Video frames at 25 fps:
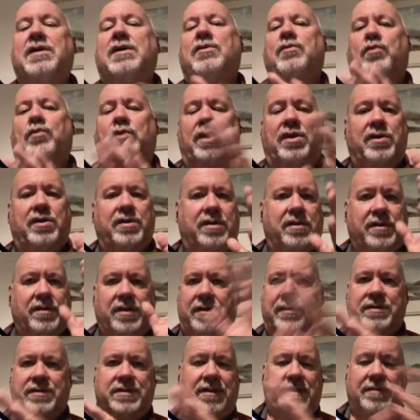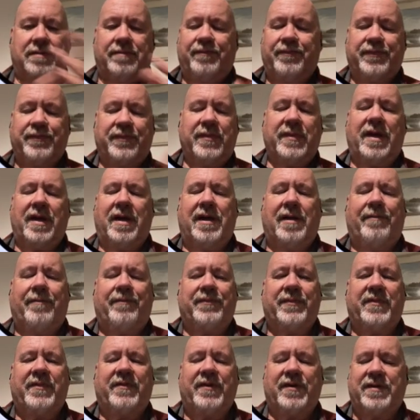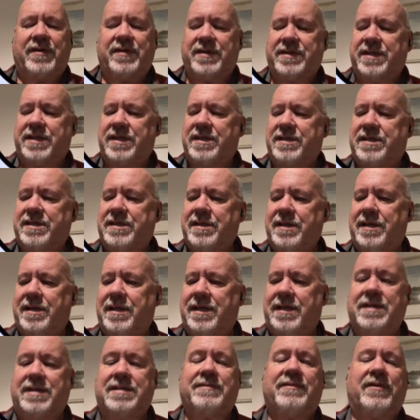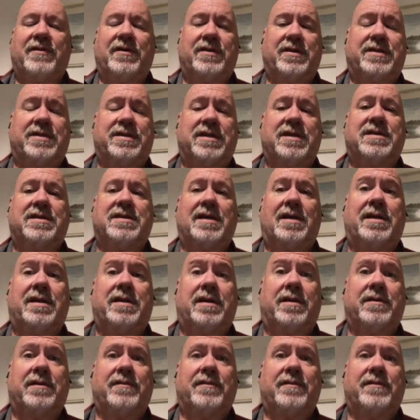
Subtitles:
We'll look at those in further detail in other